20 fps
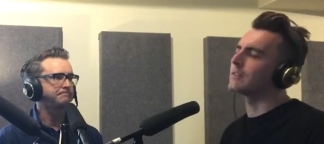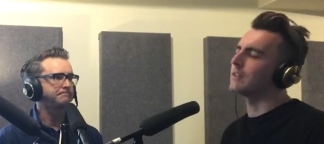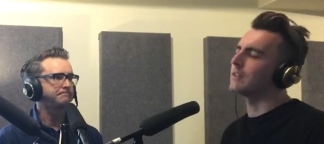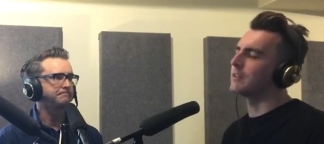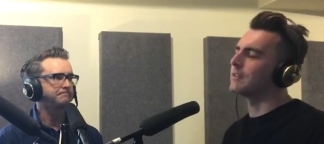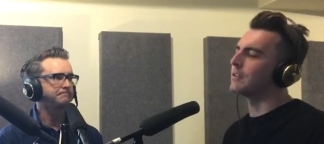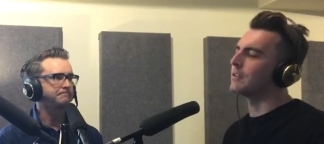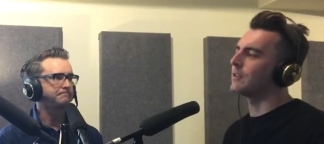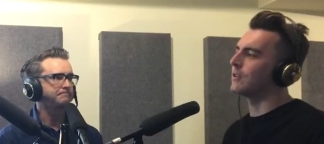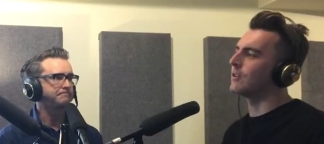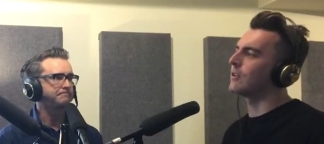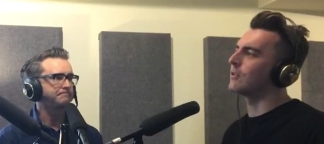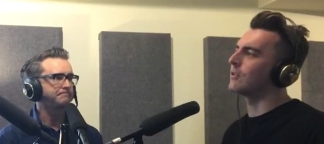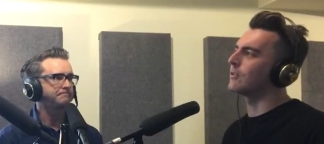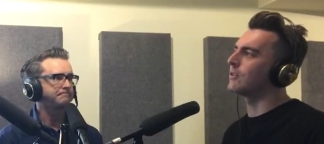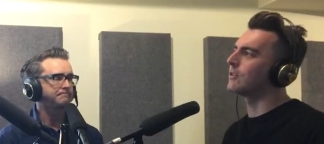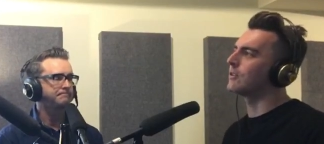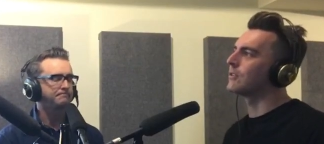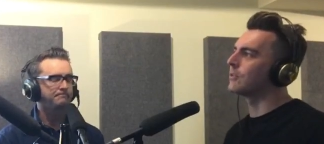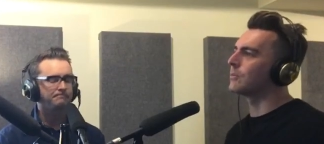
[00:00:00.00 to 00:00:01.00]
Speaker 1: to live a little
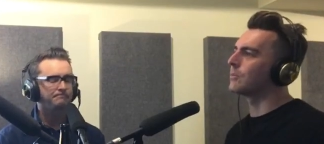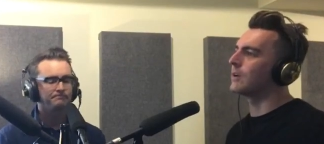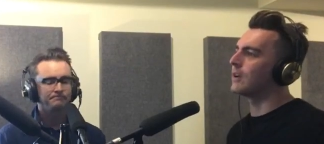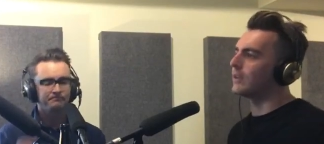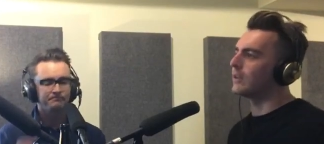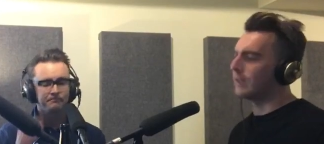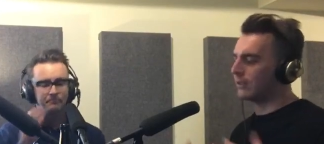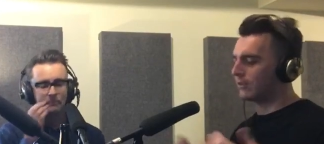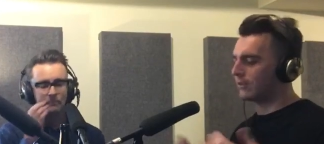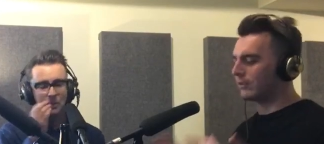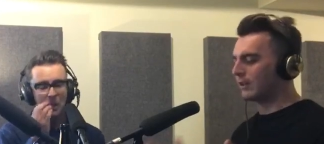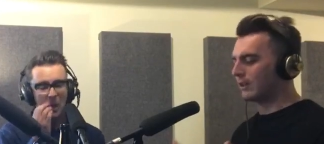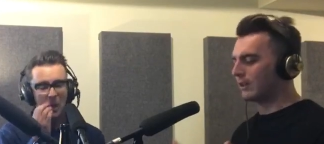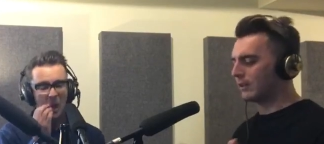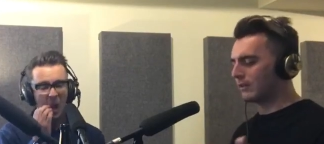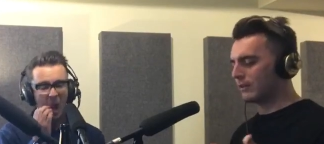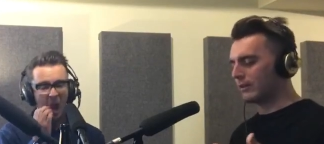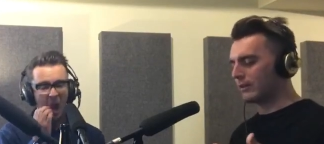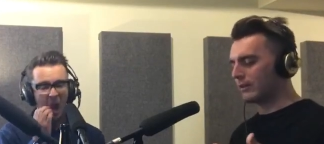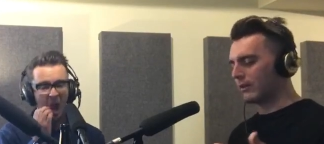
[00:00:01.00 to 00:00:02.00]
older as well, they,
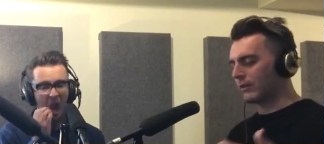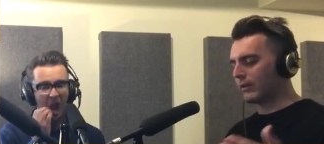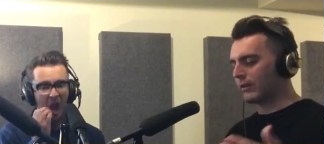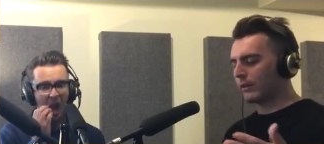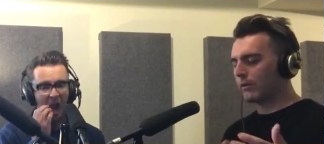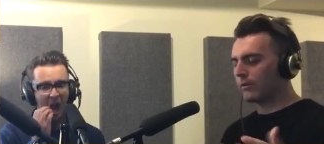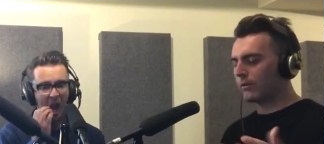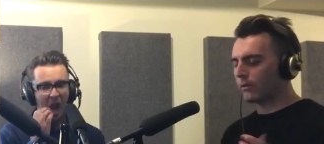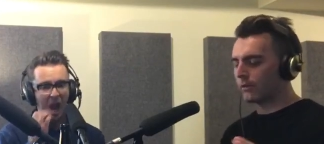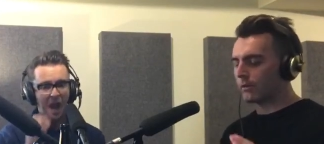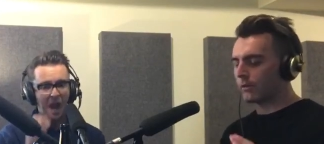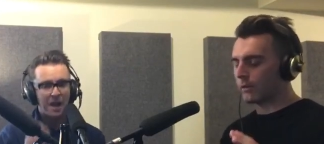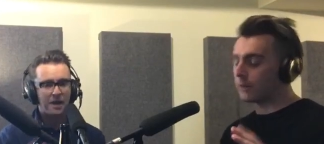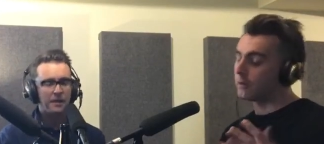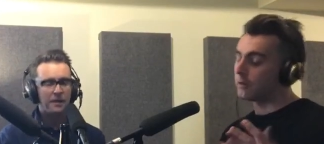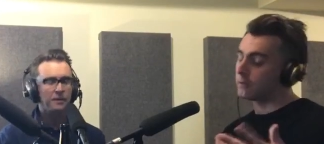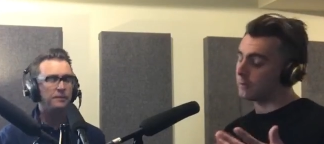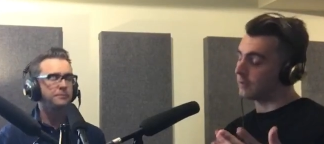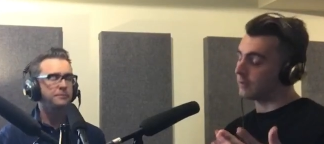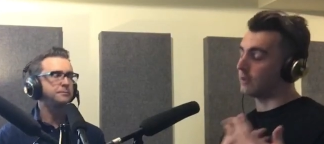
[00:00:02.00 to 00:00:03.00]
they you know, they're
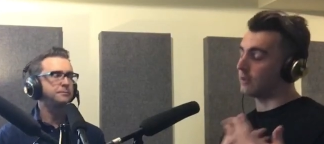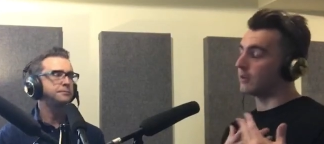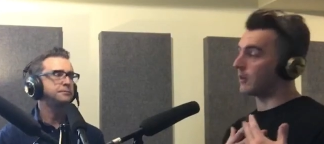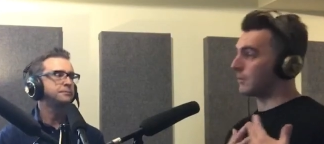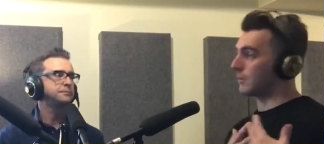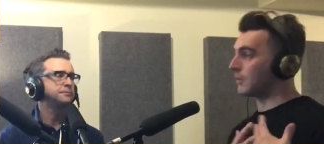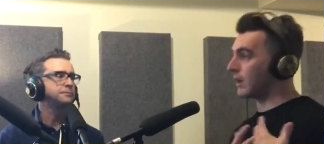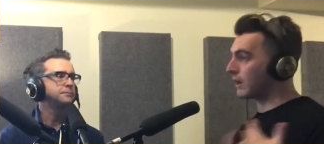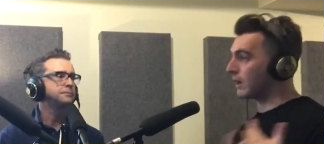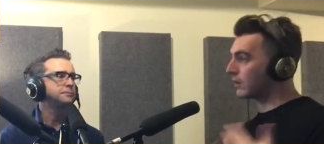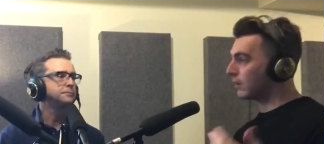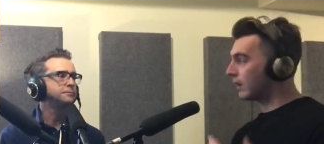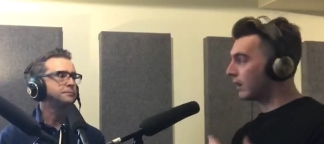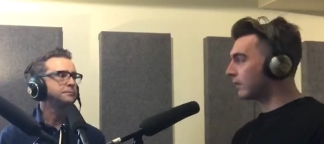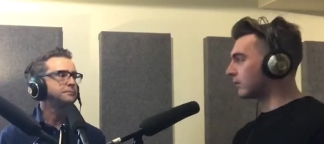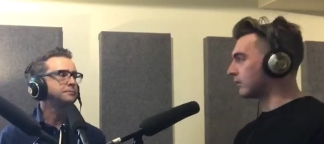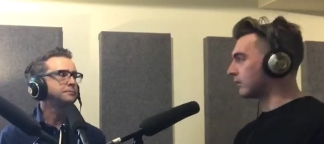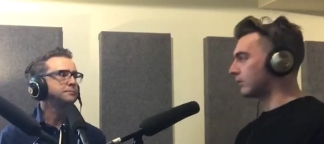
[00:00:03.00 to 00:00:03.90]
especially a lot of my clients